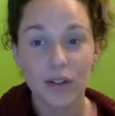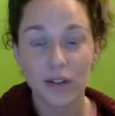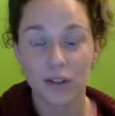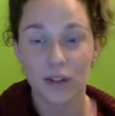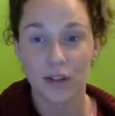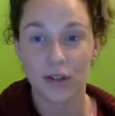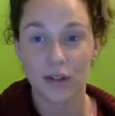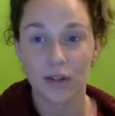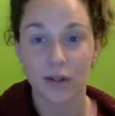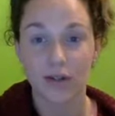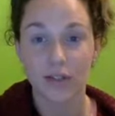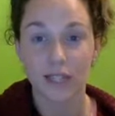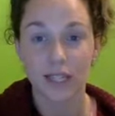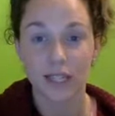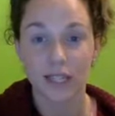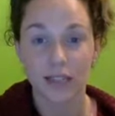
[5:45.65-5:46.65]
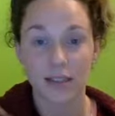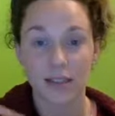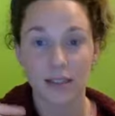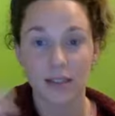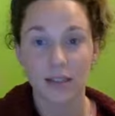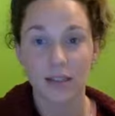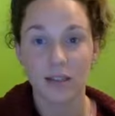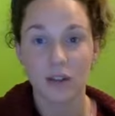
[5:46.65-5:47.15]
So often
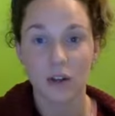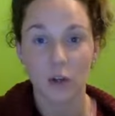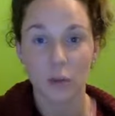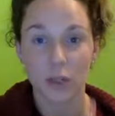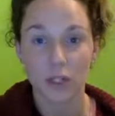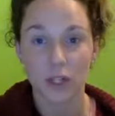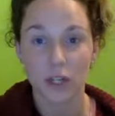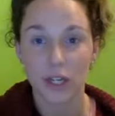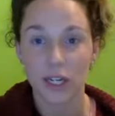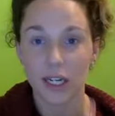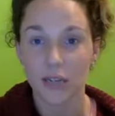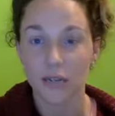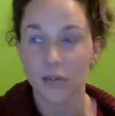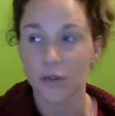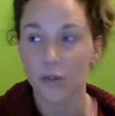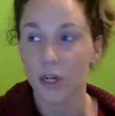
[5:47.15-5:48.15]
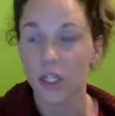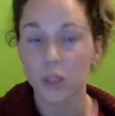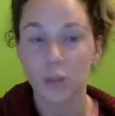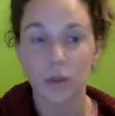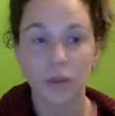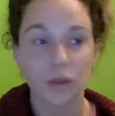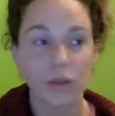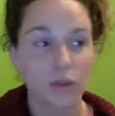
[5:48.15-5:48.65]
there's no opportunity for
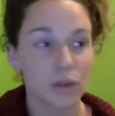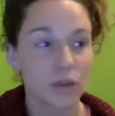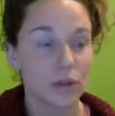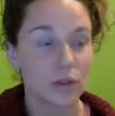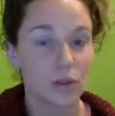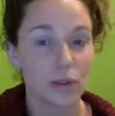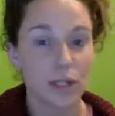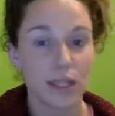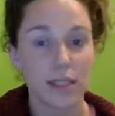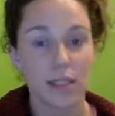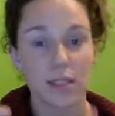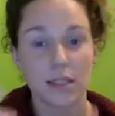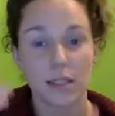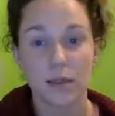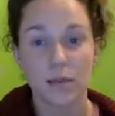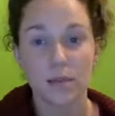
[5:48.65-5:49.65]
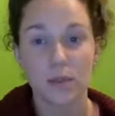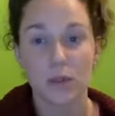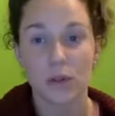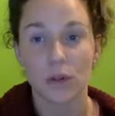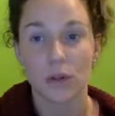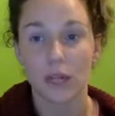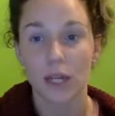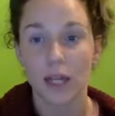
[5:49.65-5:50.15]
hospitals or schooling systems,
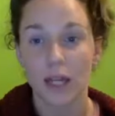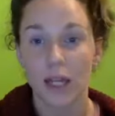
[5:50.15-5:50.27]
or